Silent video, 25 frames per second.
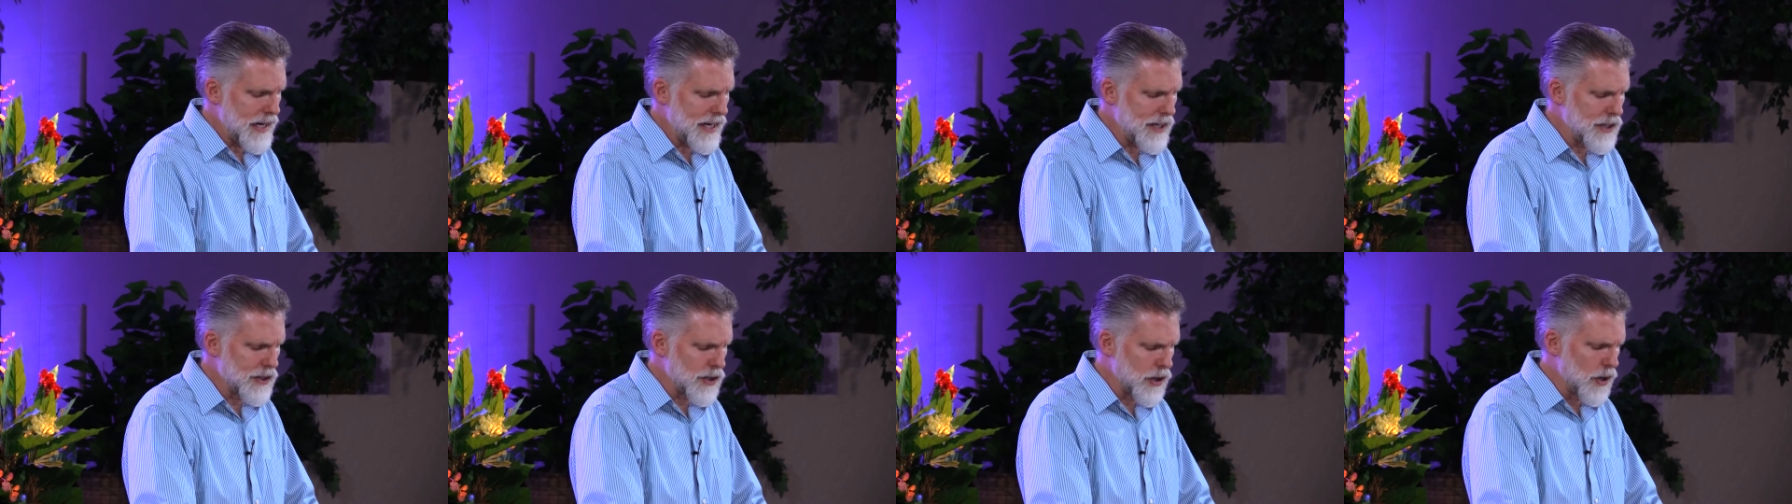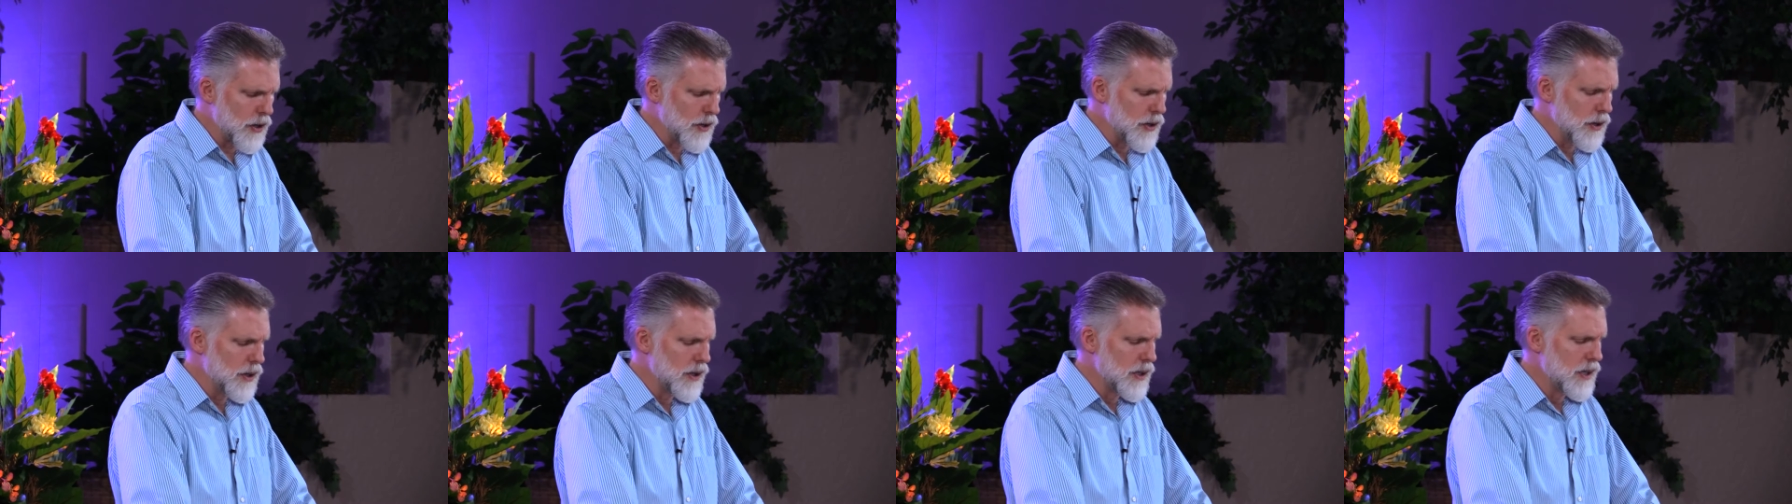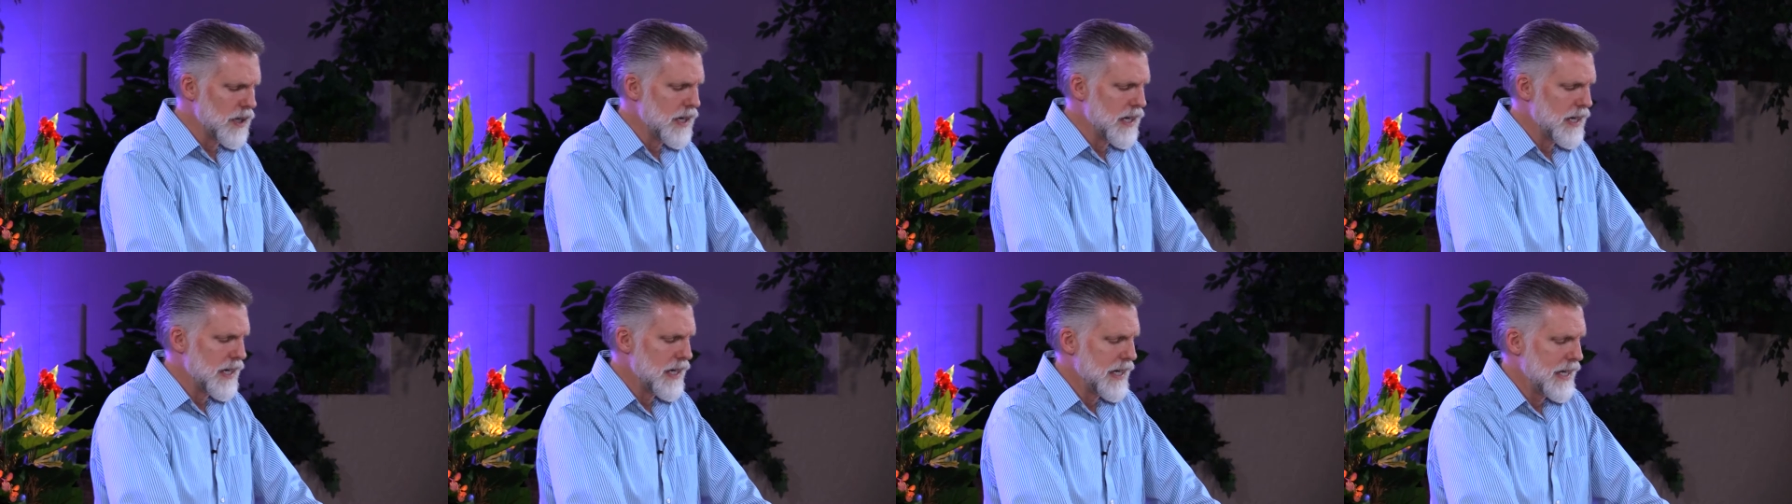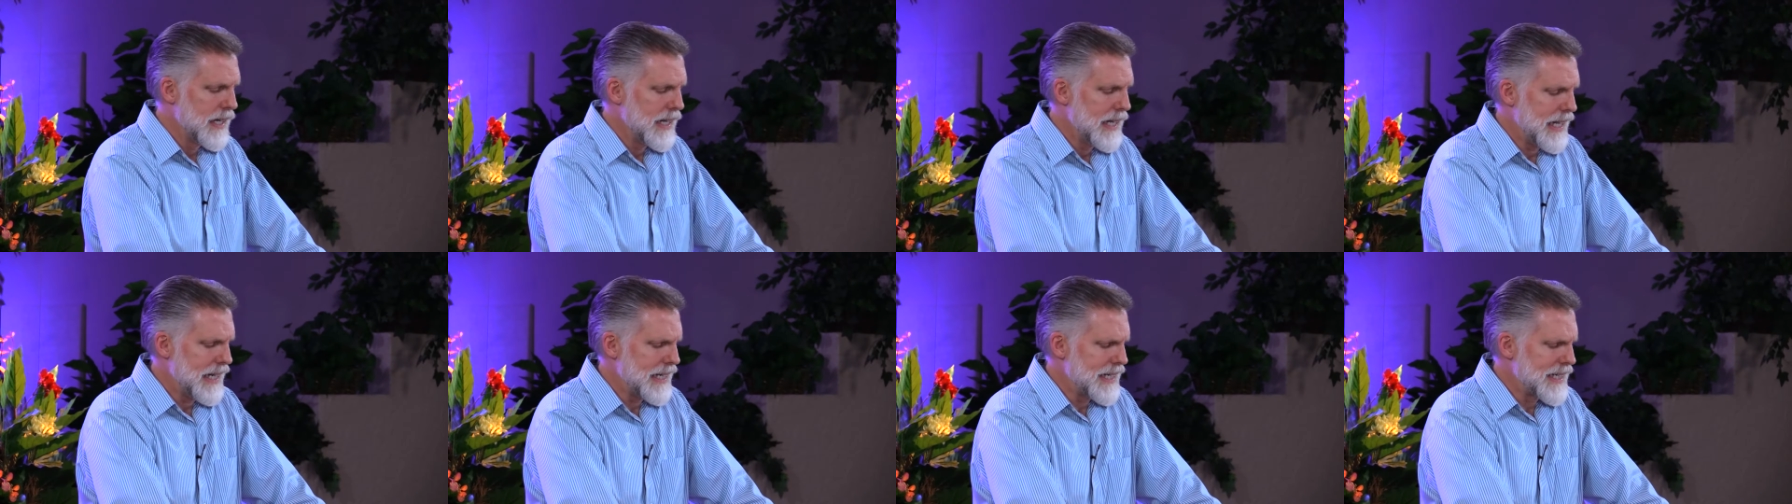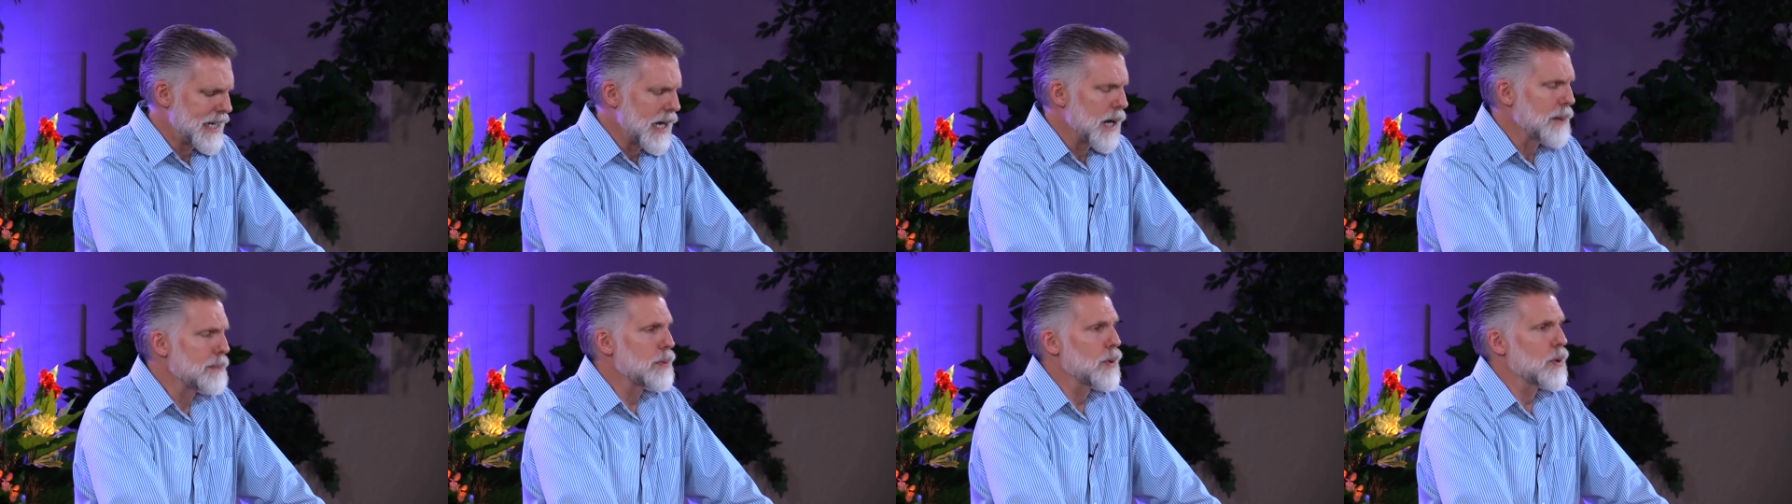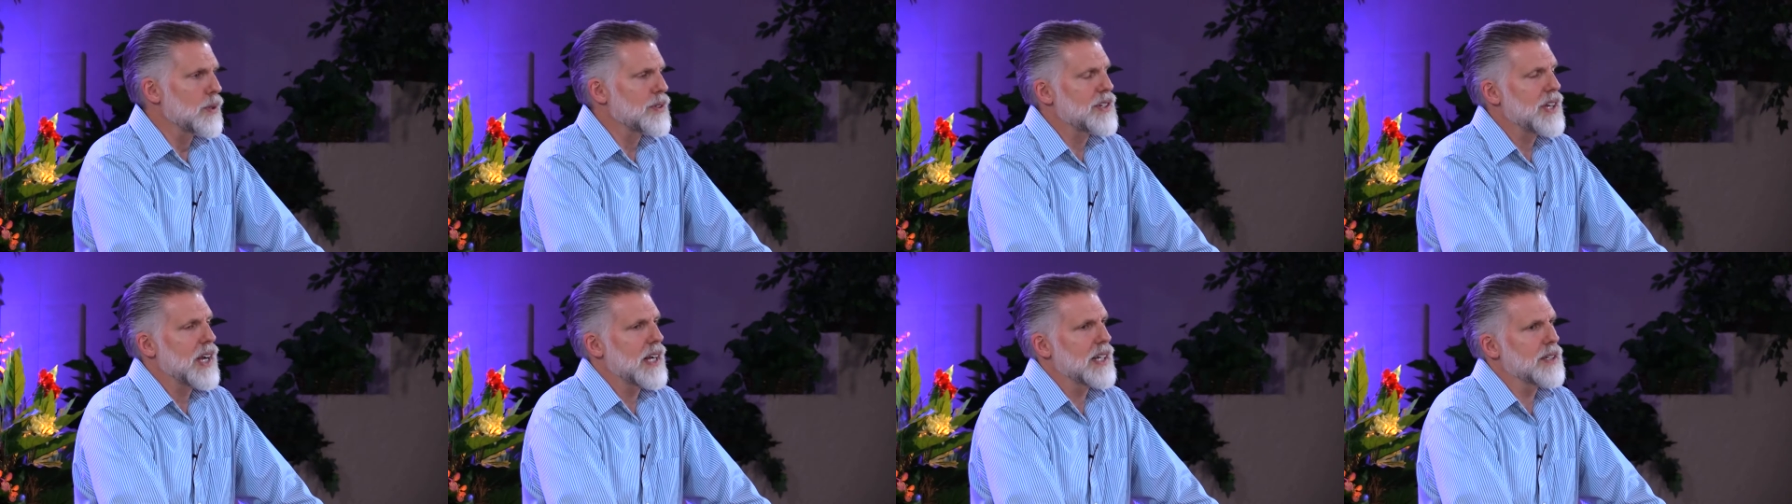eternal and temporal
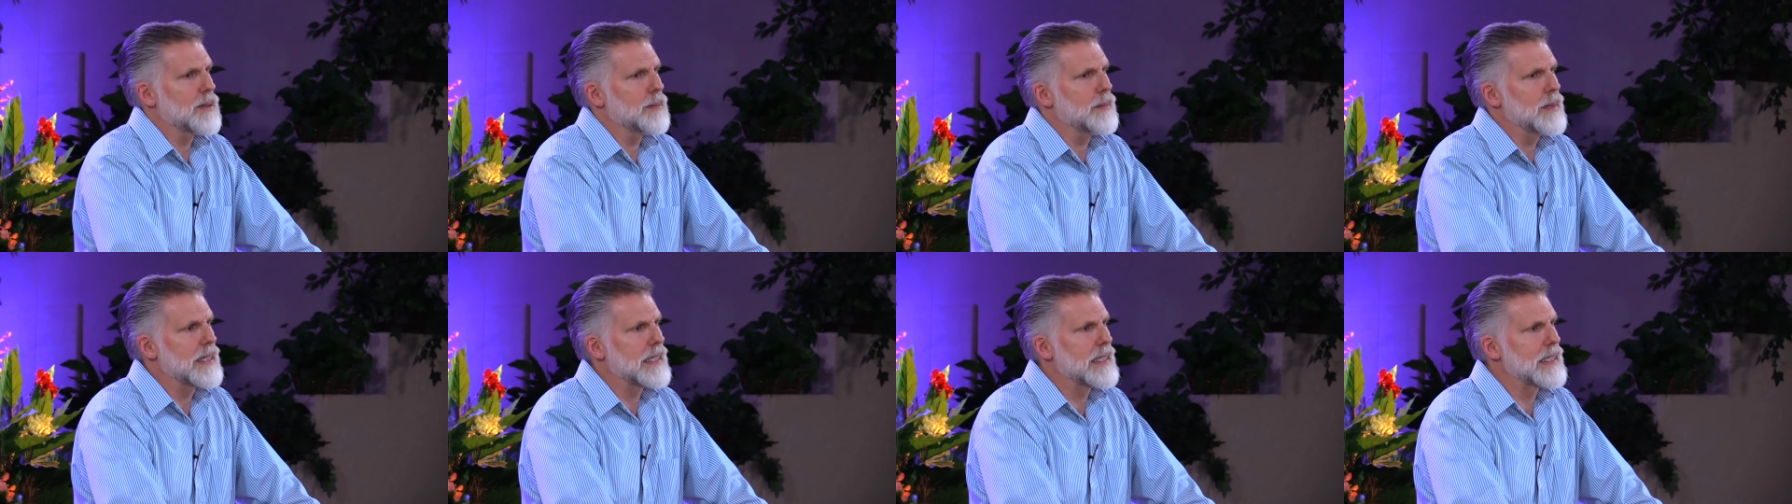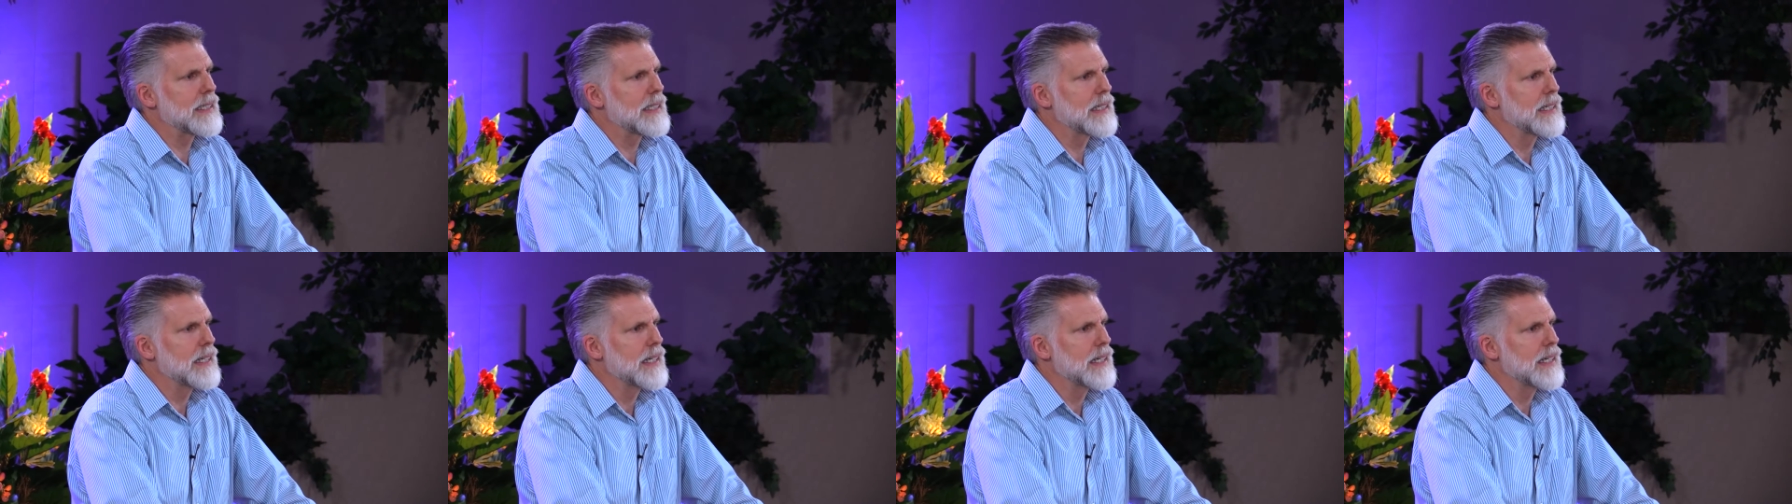judgments.